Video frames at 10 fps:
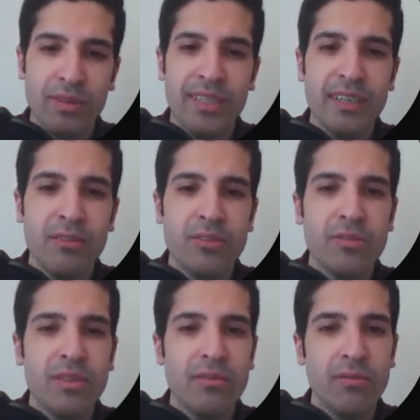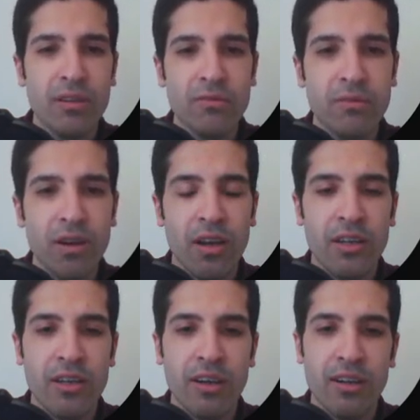when there was only one
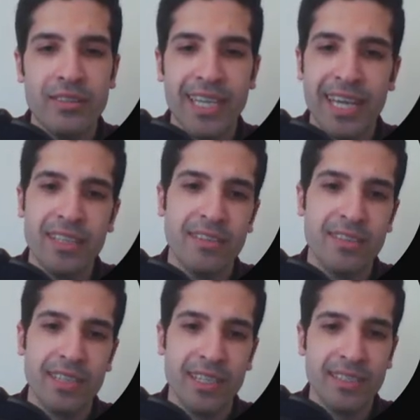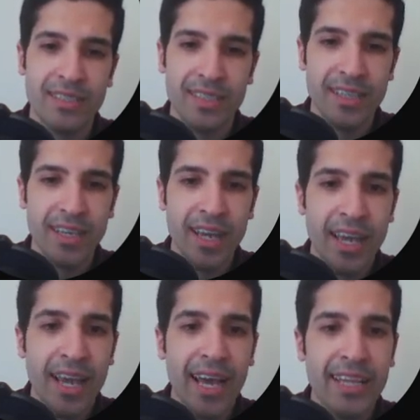file called a.txt
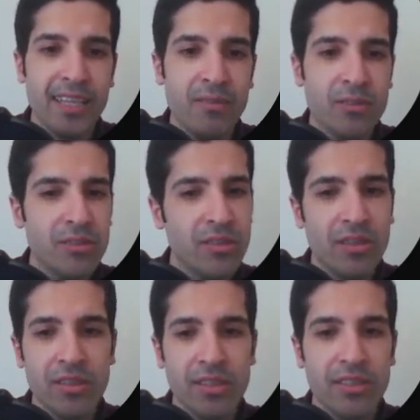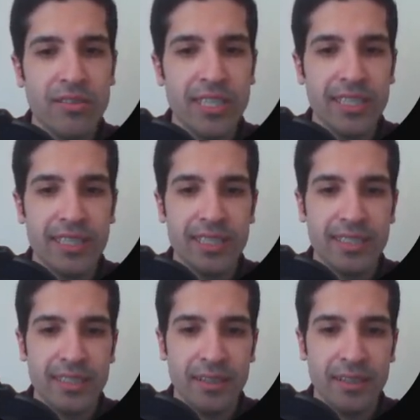and there was nothing written in it.